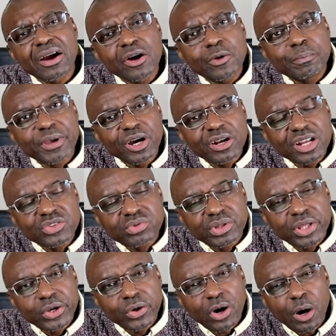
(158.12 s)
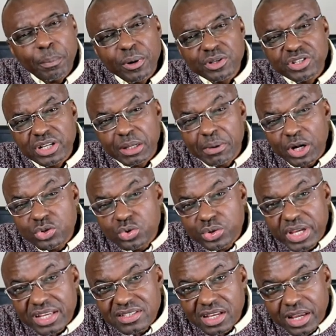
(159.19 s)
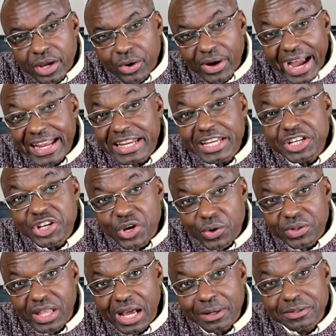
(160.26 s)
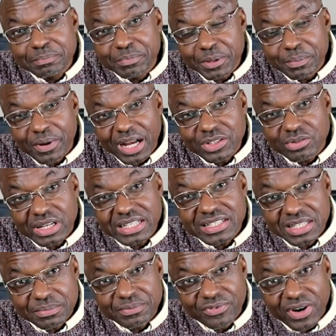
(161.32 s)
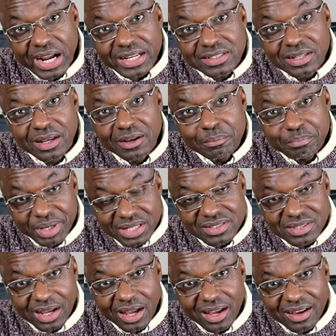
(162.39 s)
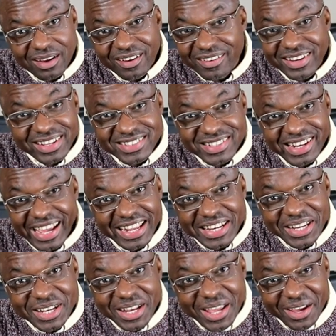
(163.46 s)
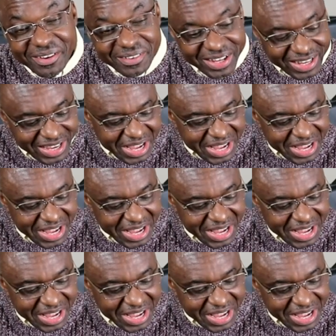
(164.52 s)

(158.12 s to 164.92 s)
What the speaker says: gotta be honest with you, up until about 2 years ago, I didn't know that people actually deep fried pizza. Honestly, I didn't know.